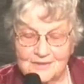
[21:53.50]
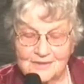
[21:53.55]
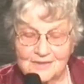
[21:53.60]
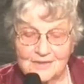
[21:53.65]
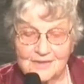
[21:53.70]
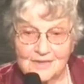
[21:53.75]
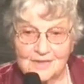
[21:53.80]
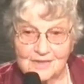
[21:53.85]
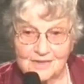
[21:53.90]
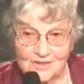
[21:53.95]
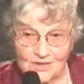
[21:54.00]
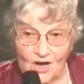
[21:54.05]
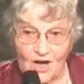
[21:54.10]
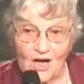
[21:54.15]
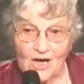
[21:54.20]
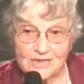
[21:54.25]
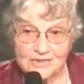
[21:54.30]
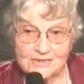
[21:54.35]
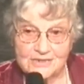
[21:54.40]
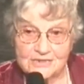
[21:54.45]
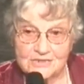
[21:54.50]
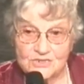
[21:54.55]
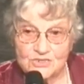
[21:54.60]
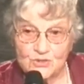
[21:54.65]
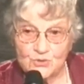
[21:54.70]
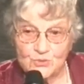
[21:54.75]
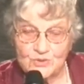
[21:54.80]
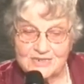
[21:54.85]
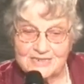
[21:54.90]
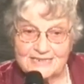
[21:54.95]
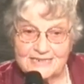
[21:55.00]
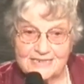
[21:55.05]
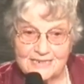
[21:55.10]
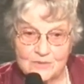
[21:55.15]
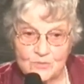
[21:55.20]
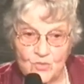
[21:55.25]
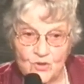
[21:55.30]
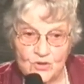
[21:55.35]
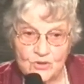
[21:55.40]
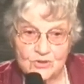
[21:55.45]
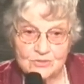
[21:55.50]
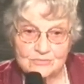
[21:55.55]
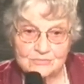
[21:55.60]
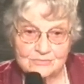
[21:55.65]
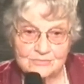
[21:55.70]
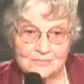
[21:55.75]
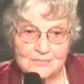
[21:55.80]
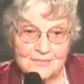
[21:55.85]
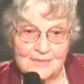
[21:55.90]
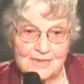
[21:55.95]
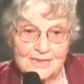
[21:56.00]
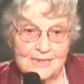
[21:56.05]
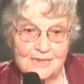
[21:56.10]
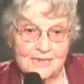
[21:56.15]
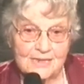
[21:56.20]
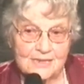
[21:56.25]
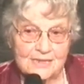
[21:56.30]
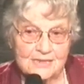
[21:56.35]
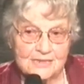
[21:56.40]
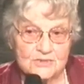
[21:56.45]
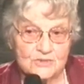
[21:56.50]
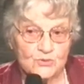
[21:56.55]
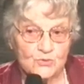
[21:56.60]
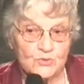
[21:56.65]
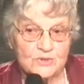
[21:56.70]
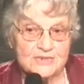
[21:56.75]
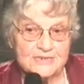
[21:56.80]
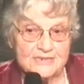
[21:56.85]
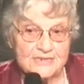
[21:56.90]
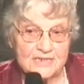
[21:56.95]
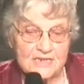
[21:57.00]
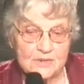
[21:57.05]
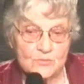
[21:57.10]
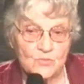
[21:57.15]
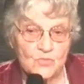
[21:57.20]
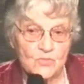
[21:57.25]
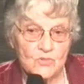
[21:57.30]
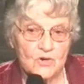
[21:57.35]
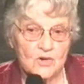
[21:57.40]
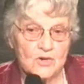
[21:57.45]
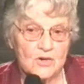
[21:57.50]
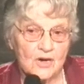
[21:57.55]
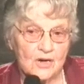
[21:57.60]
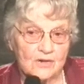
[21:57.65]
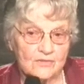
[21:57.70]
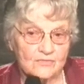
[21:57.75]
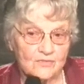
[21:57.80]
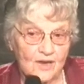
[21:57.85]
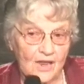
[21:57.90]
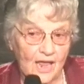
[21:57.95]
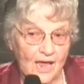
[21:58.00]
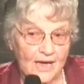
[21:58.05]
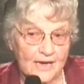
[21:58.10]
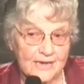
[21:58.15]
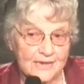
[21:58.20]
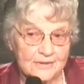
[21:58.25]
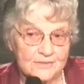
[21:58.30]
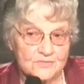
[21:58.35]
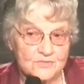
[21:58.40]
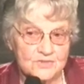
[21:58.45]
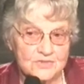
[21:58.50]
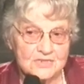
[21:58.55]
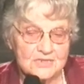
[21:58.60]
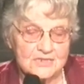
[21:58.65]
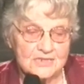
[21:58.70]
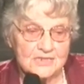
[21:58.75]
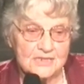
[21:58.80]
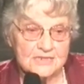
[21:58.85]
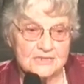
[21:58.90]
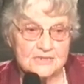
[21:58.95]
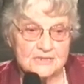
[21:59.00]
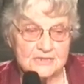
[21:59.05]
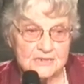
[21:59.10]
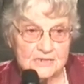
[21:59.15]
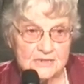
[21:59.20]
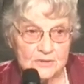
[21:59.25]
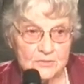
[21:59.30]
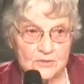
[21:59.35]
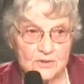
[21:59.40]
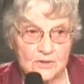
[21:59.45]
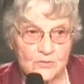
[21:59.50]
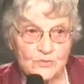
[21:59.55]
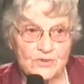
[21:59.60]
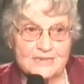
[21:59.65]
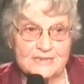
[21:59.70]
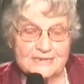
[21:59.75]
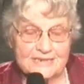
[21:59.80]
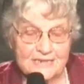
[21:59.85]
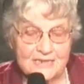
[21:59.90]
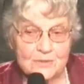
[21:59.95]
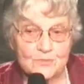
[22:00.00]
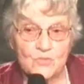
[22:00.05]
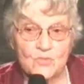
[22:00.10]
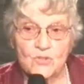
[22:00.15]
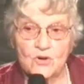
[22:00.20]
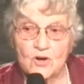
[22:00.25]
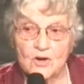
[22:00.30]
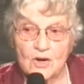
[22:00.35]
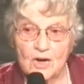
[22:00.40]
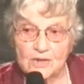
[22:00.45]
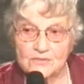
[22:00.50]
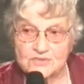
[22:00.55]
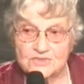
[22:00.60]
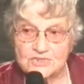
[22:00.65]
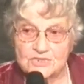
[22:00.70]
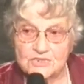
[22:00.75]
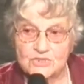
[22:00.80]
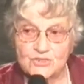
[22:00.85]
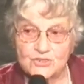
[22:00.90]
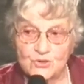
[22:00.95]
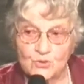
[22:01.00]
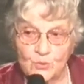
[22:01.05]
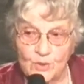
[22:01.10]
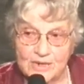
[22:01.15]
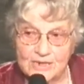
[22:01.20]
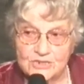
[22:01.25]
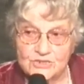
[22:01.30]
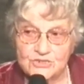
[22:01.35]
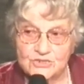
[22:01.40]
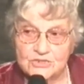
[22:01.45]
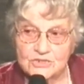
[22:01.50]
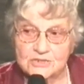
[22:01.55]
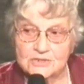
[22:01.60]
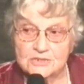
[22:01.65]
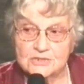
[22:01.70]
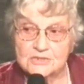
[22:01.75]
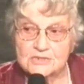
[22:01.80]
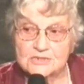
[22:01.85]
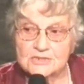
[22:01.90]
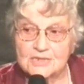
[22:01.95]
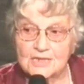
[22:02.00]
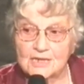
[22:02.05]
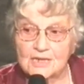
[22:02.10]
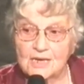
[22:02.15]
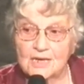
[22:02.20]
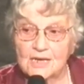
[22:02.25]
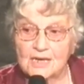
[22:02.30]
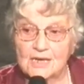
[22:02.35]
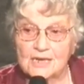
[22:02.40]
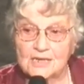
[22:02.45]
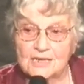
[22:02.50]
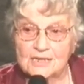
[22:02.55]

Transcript: God is a redeemer. He's a redeemer of lives. He's a redeemer of situations. He's